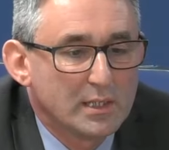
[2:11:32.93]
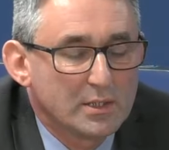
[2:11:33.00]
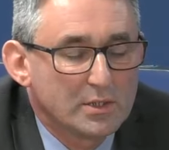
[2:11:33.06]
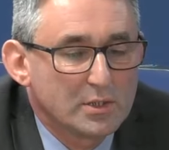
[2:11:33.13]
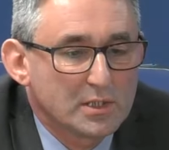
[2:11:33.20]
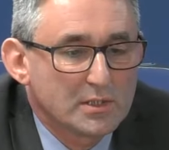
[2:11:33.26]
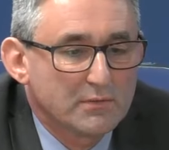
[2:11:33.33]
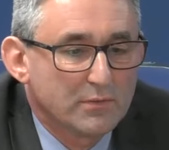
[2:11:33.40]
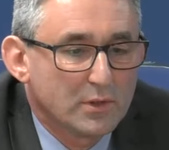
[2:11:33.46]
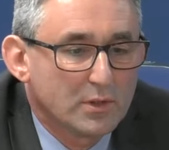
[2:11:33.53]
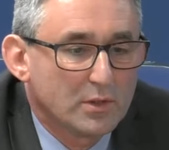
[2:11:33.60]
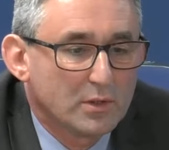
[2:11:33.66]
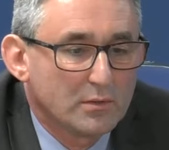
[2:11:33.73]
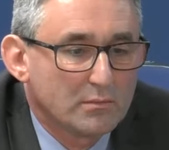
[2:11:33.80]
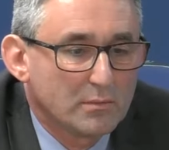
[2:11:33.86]
just
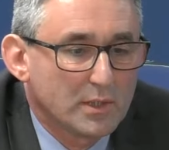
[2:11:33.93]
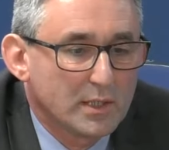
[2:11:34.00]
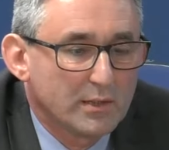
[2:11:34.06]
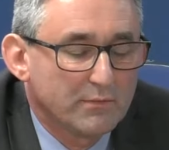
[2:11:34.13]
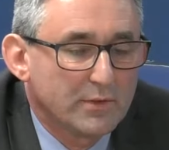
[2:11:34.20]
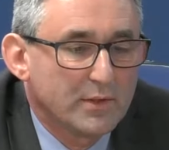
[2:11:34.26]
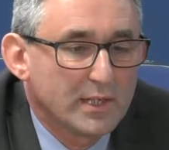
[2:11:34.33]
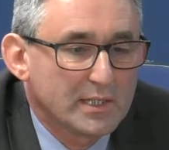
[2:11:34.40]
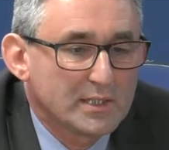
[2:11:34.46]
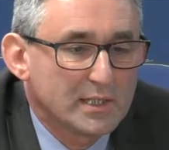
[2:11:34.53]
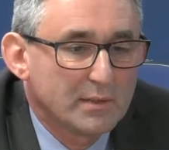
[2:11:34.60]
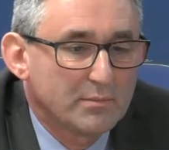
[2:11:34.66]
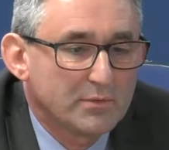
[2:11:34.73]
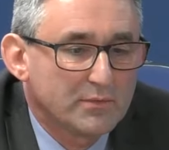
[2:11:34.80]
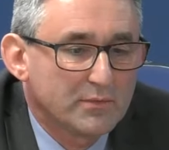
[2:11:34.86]
for that
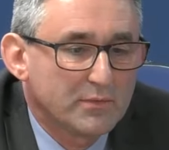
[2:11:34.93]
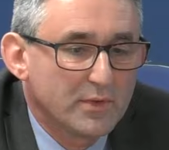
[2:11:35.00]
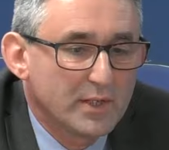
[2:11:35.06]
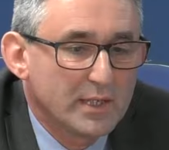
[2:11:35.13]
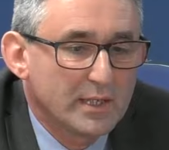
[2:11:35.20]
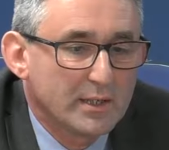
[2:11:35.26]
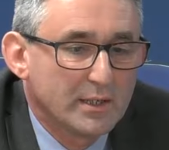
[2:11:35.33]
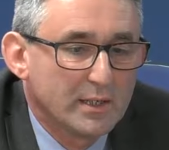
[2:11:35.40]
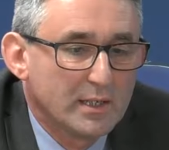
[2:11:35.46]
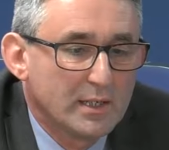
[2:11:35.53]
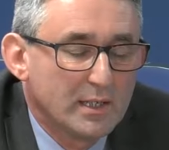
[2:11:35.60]
type of thing.